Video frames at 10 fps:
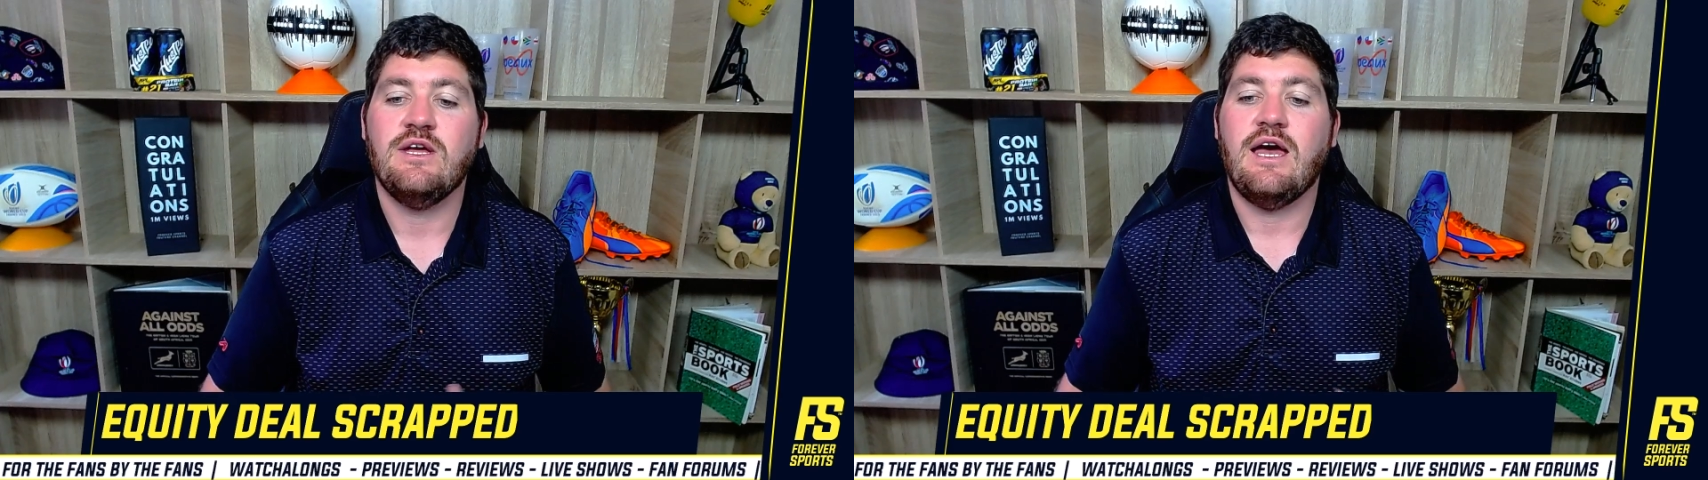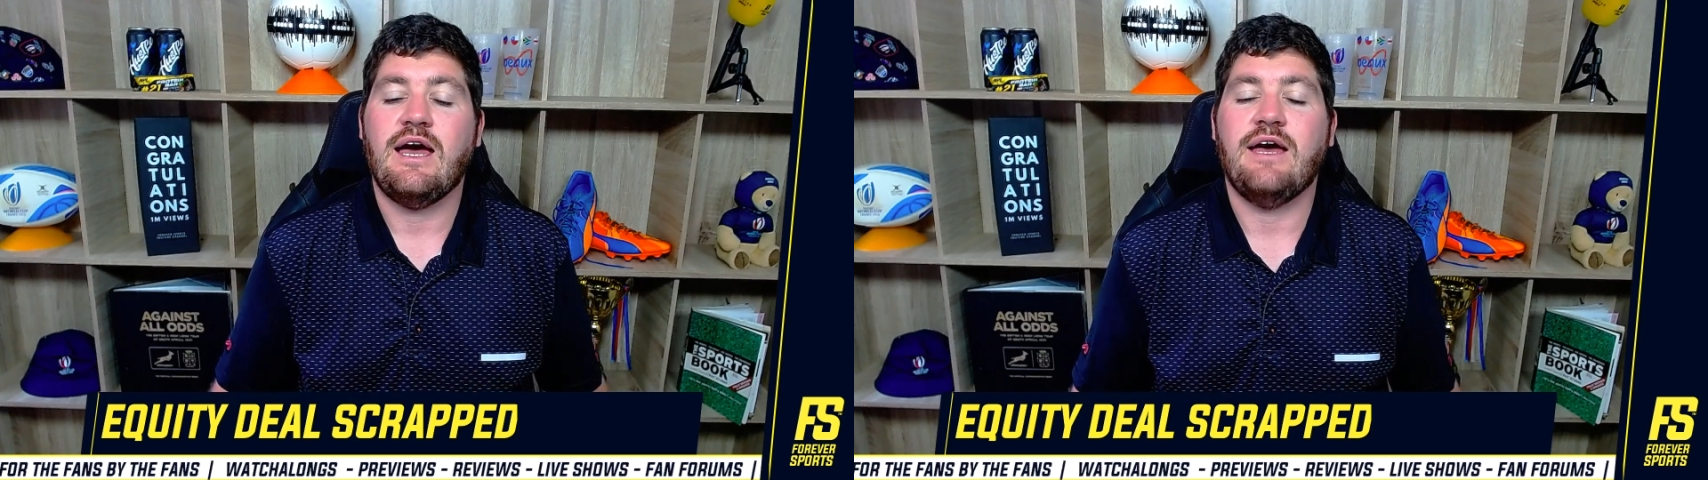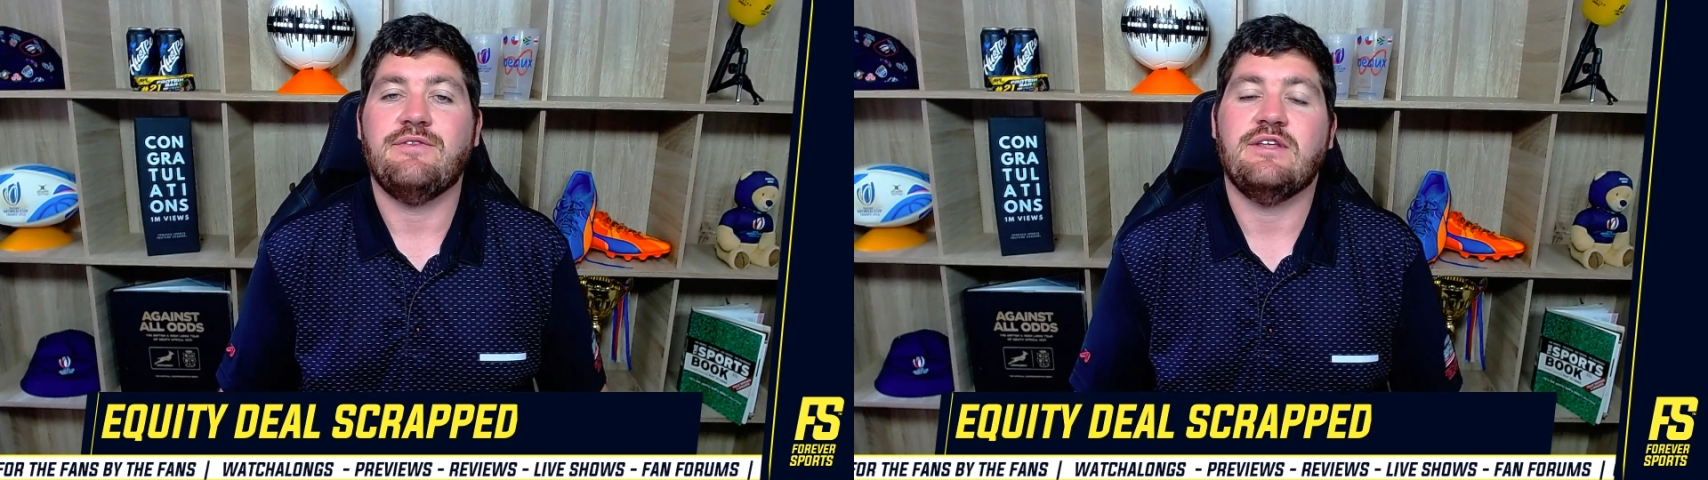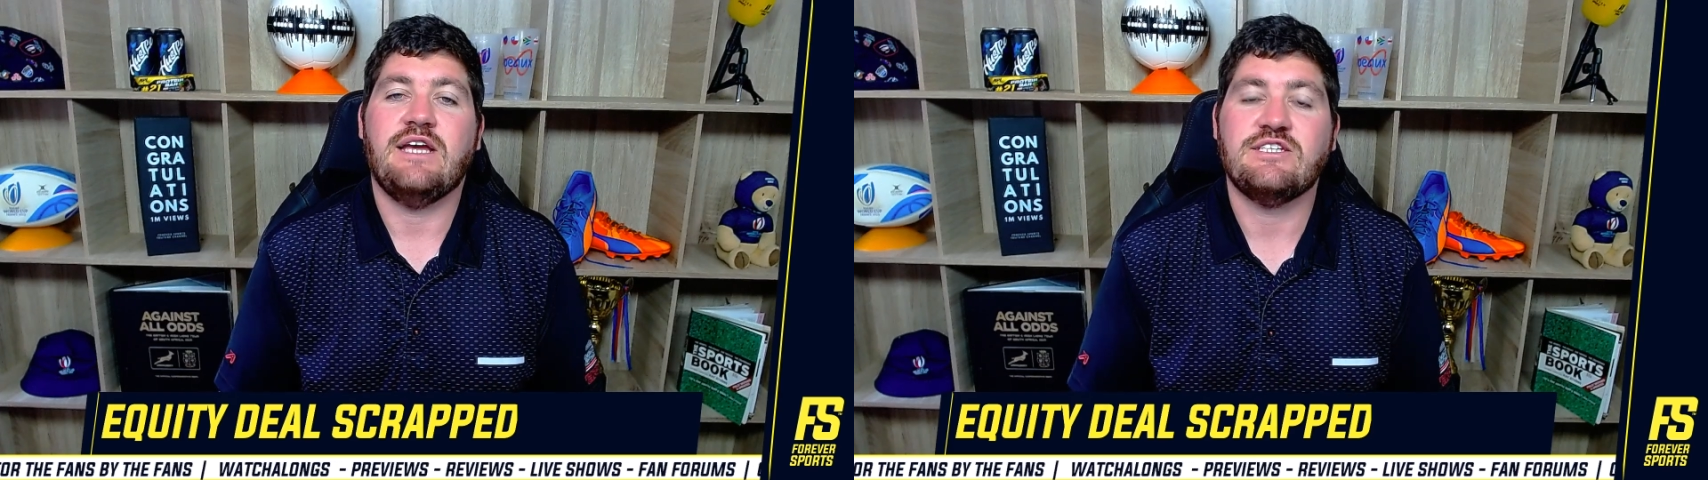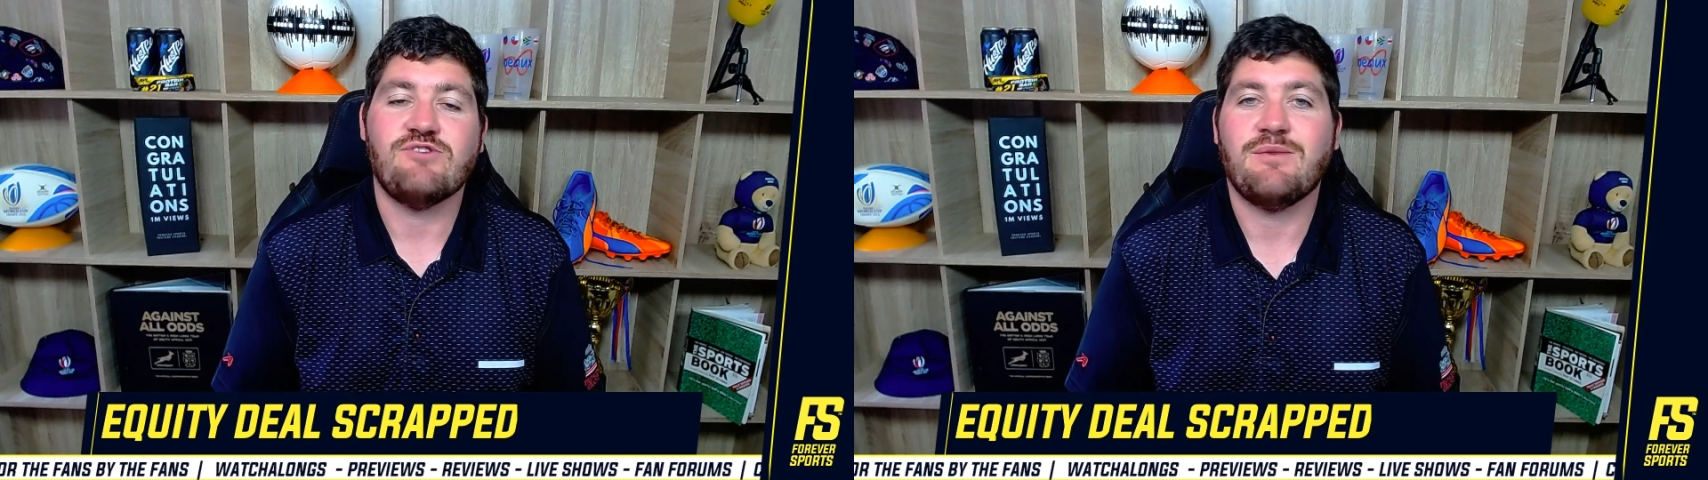and the
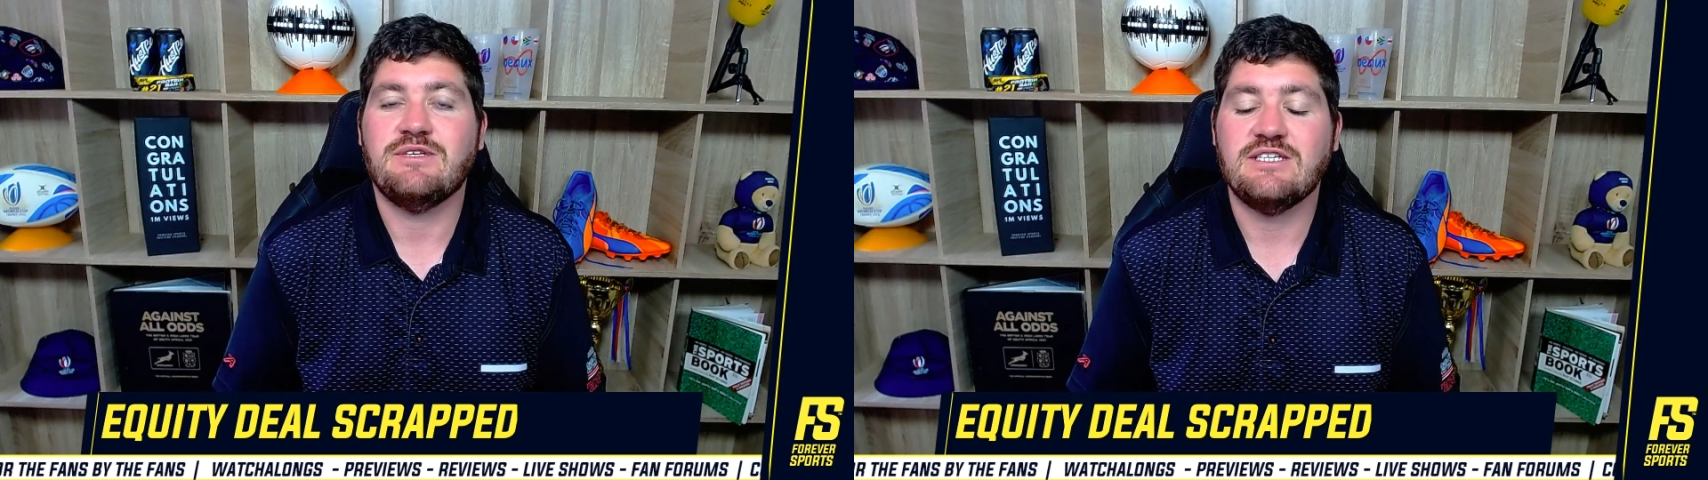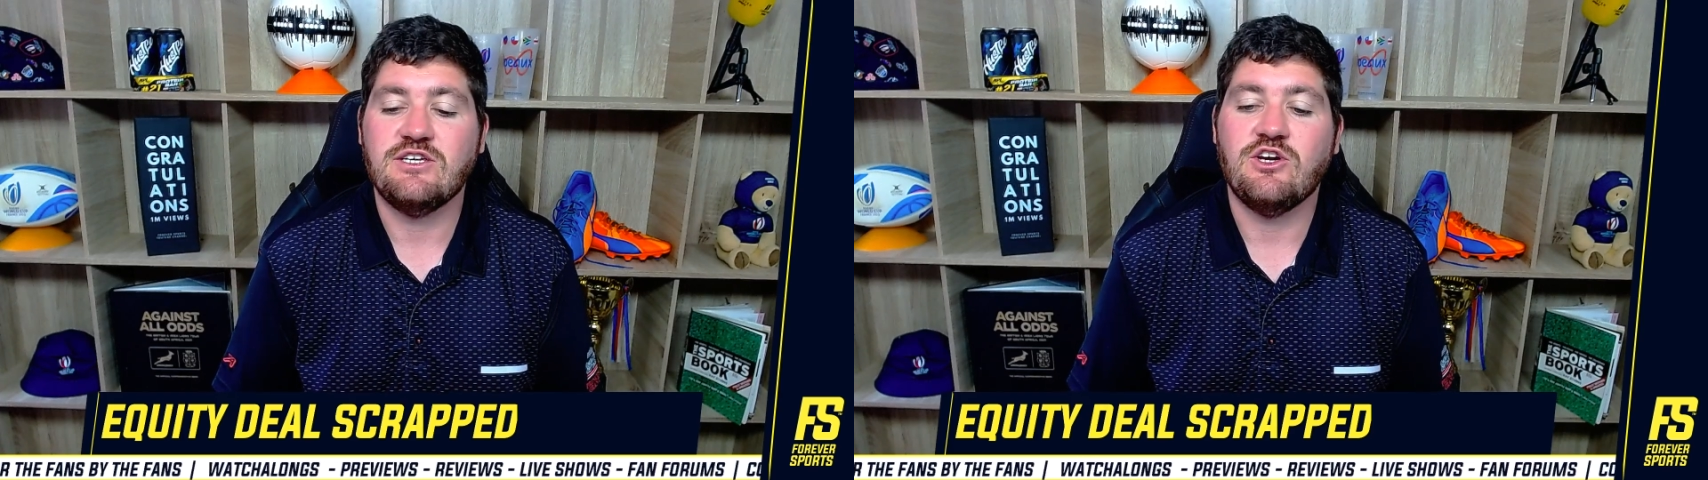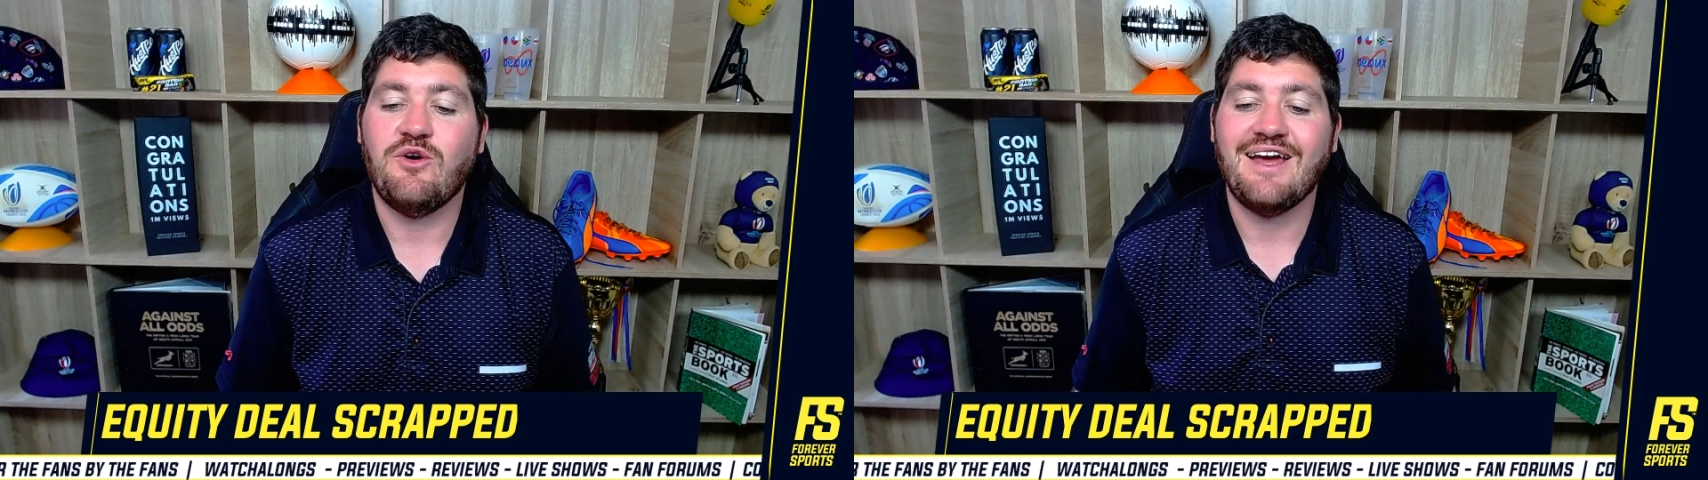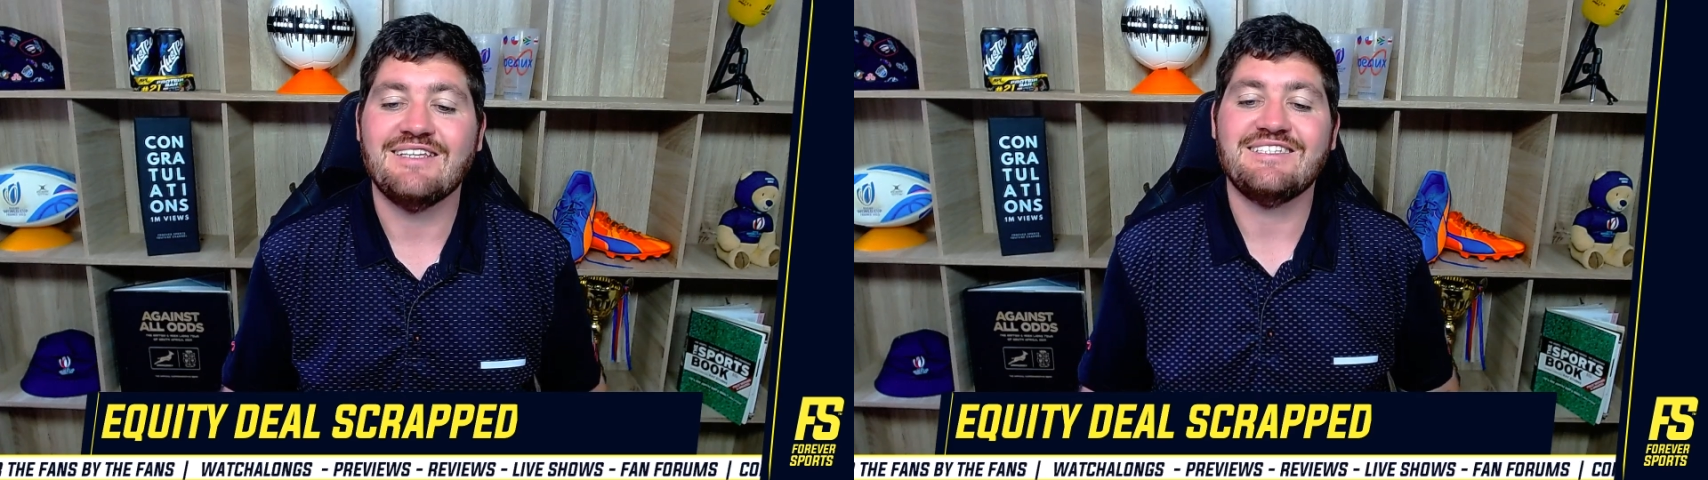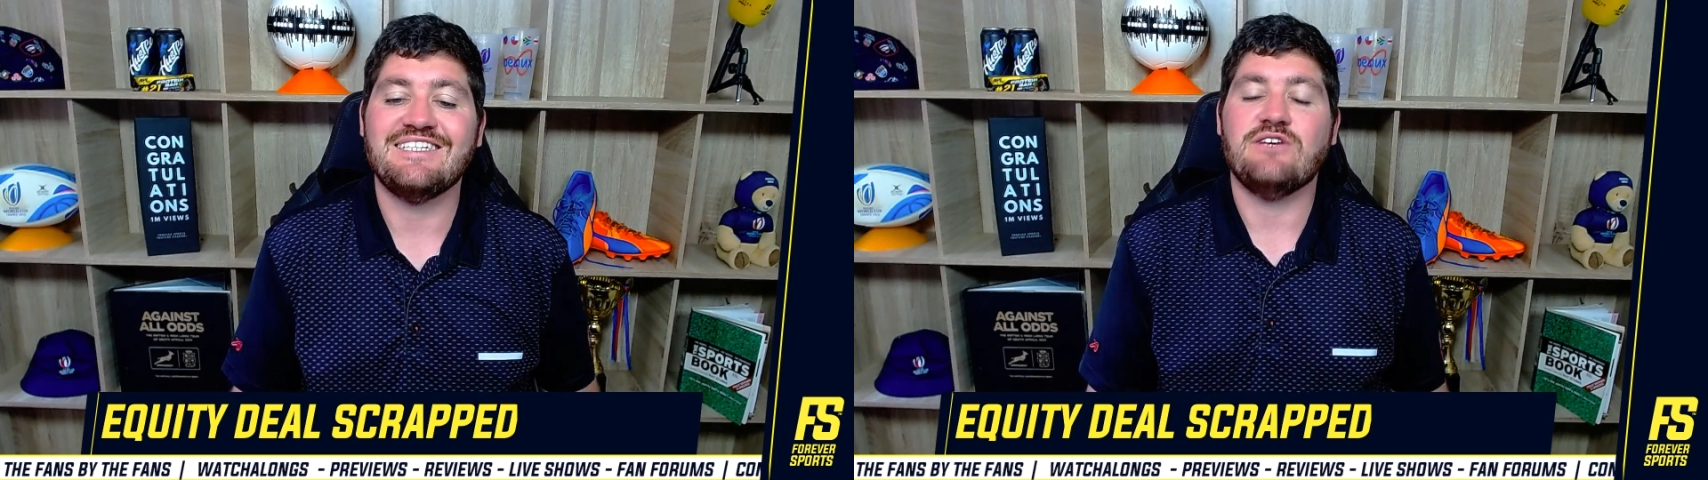SRAB CEO and
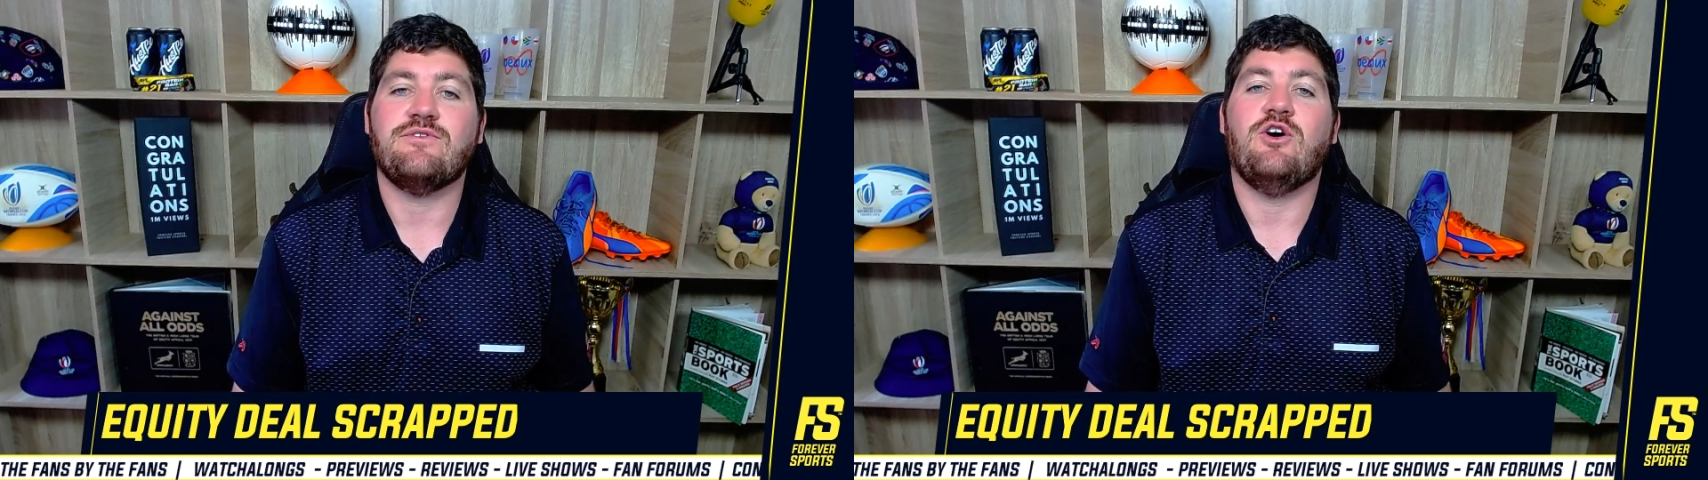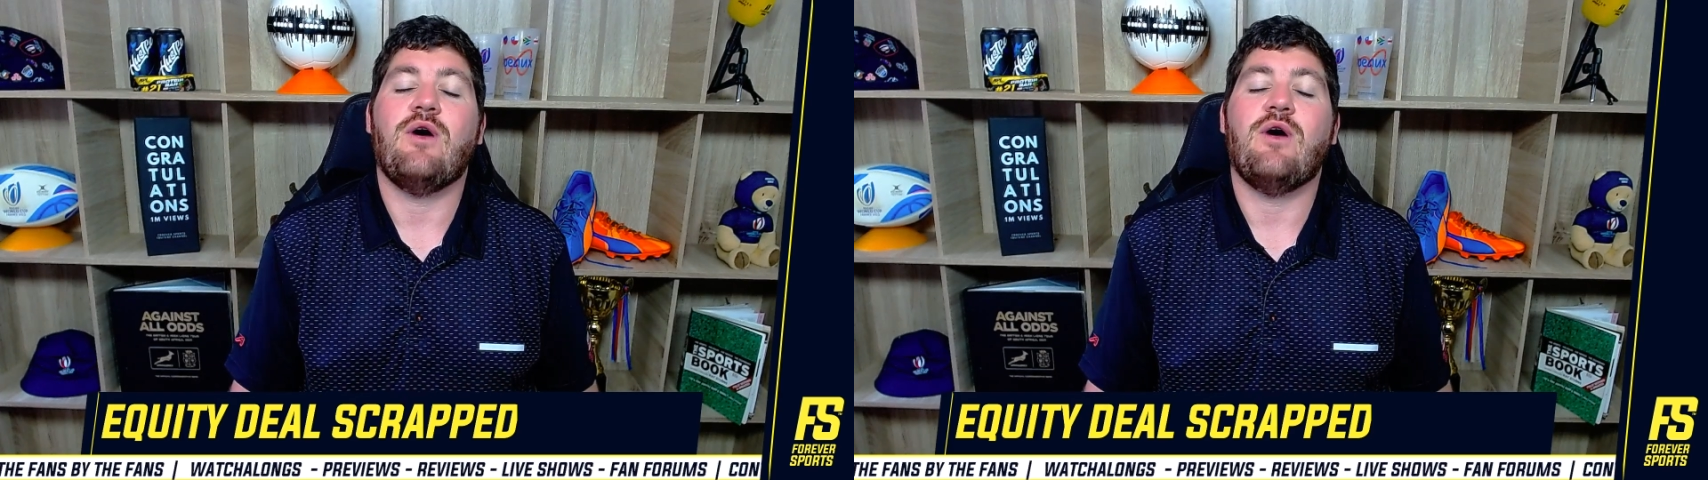CFO.